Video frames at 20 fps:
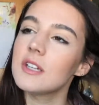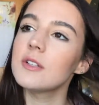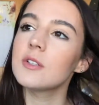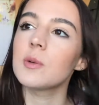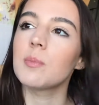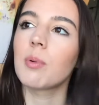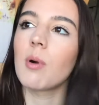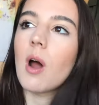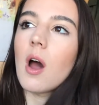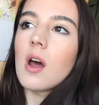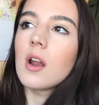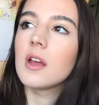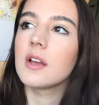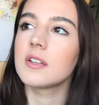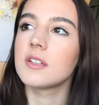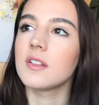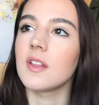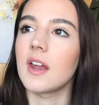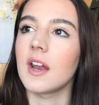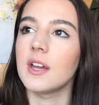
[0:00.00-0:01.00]
is a
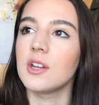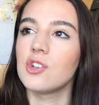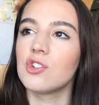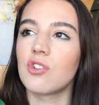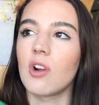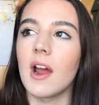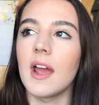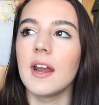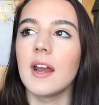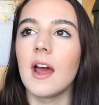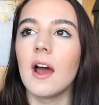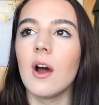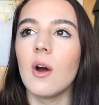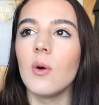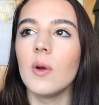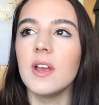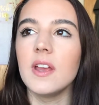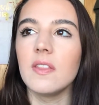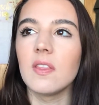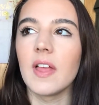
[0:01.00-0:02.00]
product that I tried
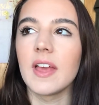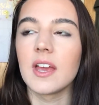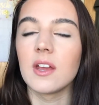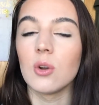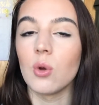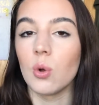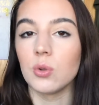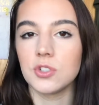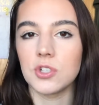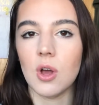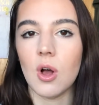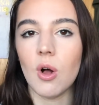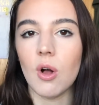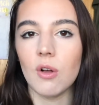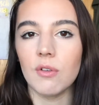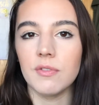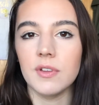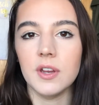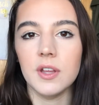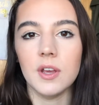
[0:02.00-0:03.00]
out in like an Ulta
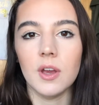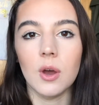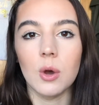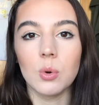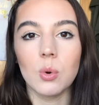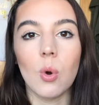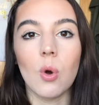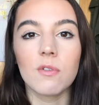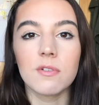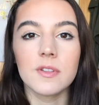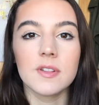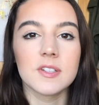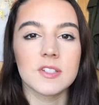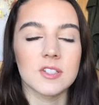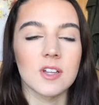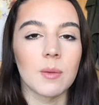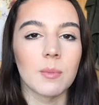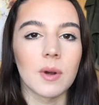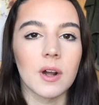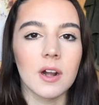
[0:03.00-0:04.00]
haul video over the
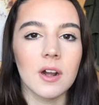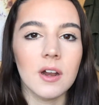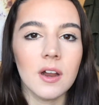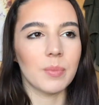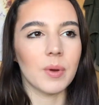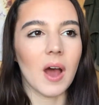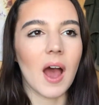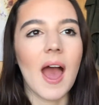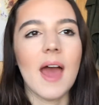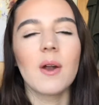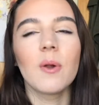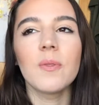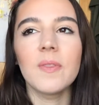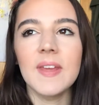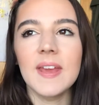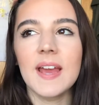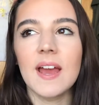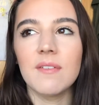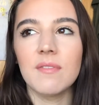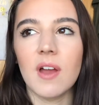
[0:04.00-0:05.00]
summer, but I don't
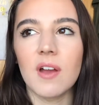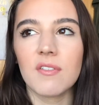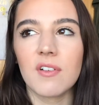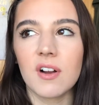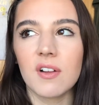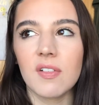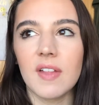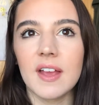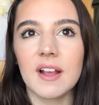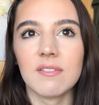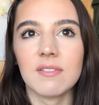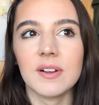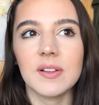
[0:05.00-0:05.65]
think I've ever like